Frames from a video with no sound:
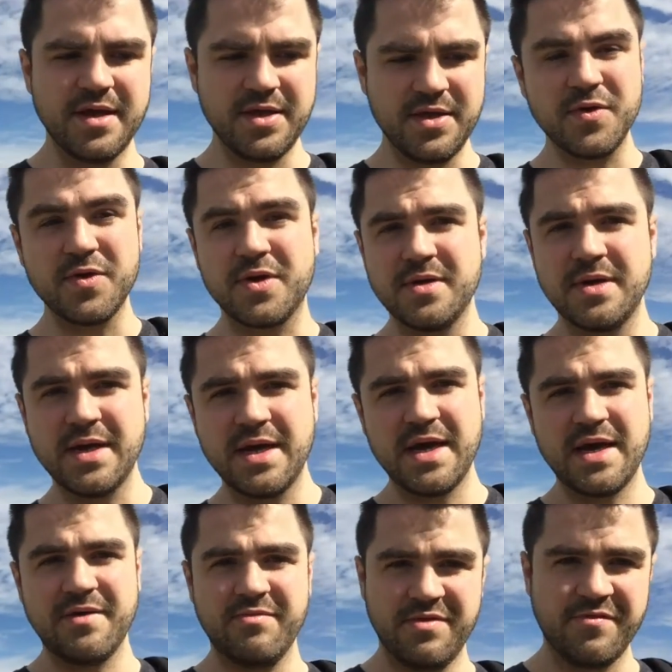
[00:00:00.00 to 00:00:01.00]
you can
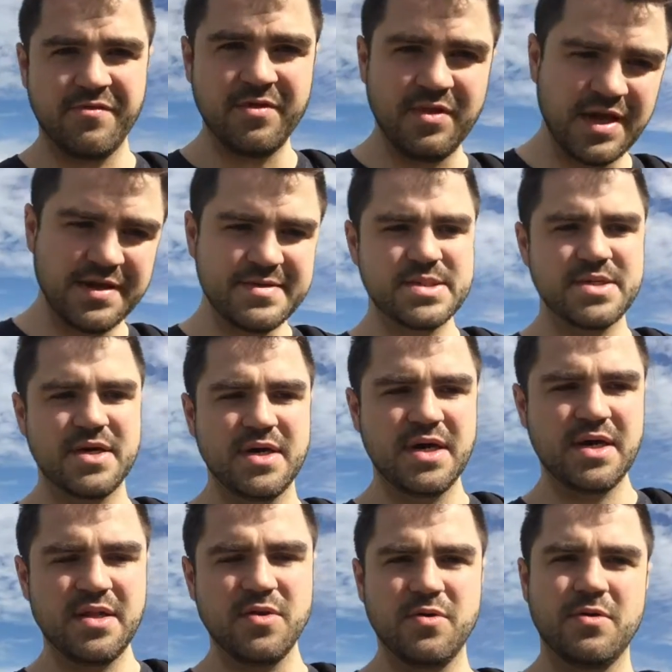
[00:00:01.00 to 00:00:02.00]
have a different
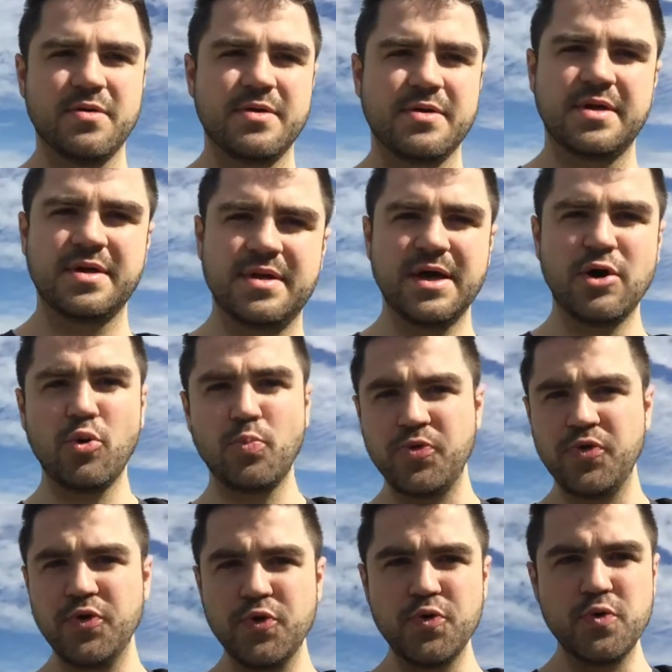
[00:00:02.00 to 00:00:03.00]
lifestyle, or it can
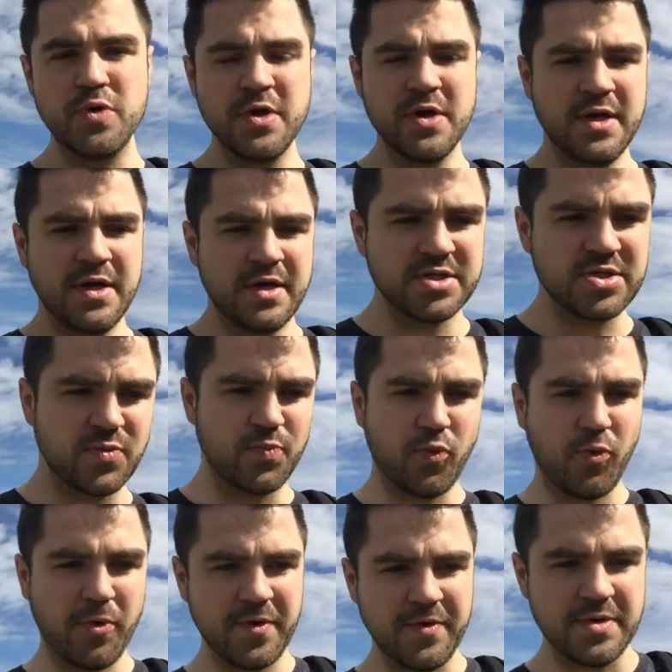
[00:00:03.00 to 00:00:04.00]
help you
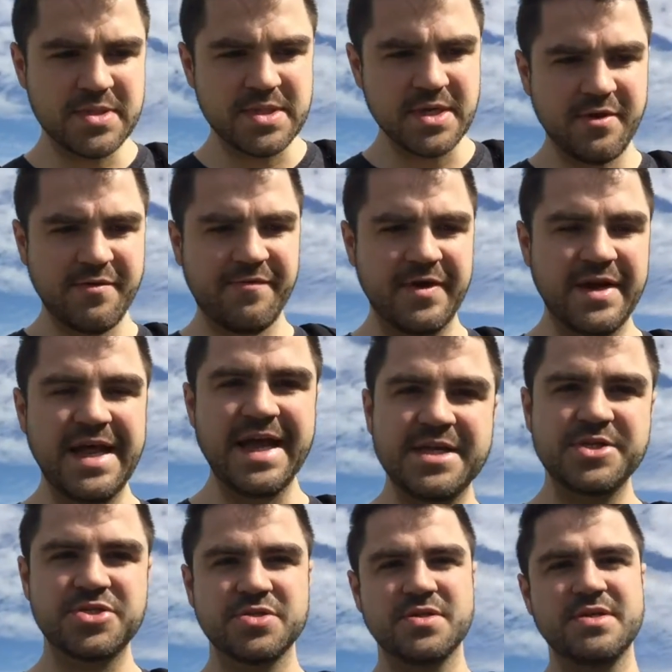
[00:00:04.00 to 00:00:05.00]
support yourself
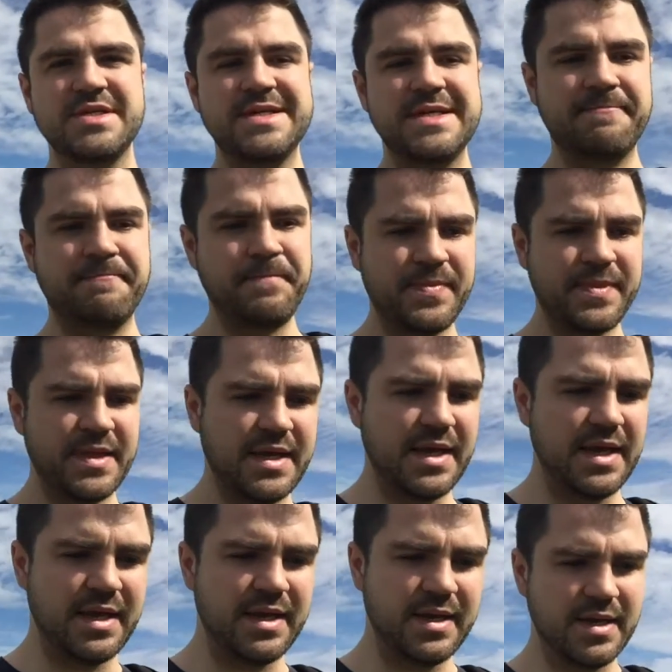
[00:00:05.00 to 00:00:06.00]
financially.
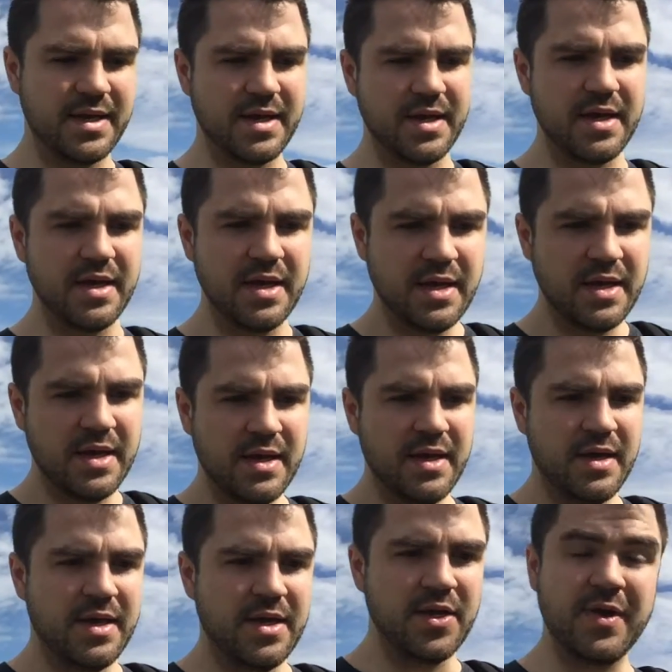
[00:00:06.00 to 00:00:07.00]
And
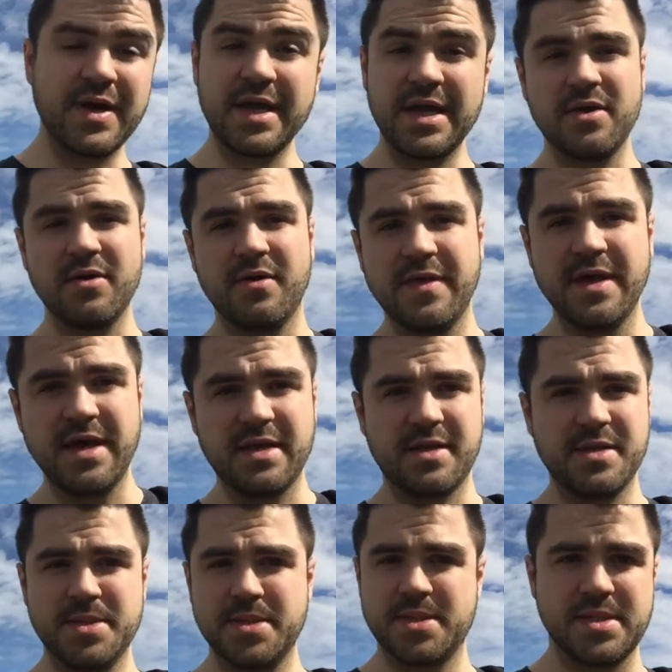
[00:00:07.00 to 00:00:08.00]
I get all that
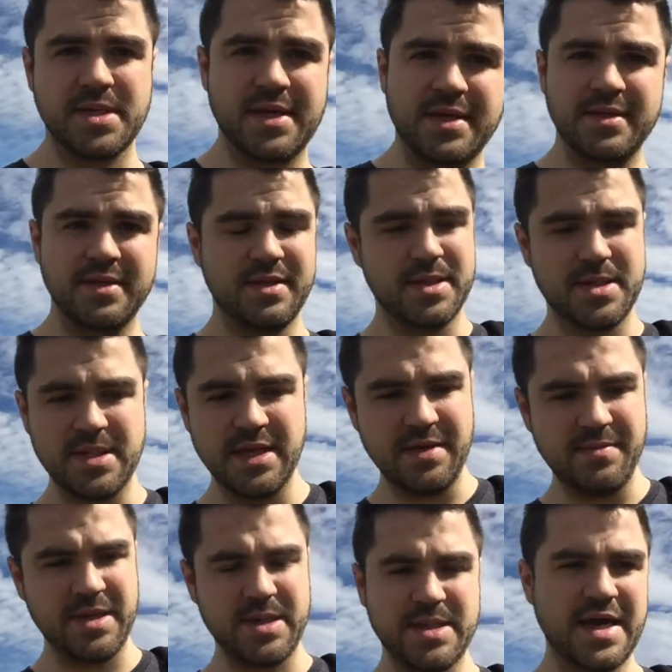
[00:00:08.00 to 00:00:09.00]
because I did
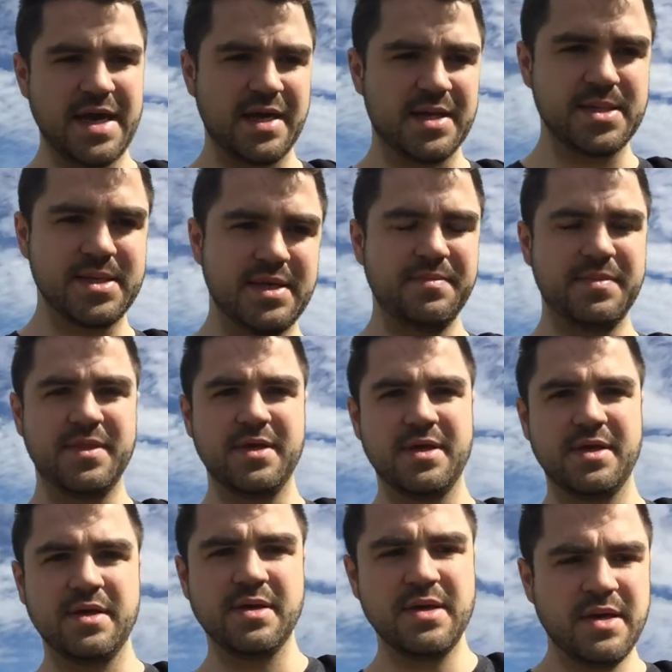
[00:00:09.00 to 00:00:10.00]
the exact same
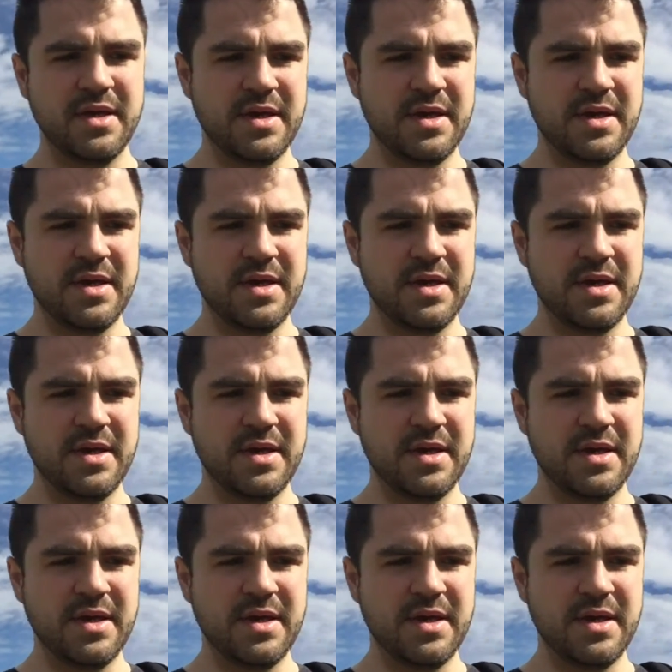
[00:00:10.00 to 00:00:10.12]
thing,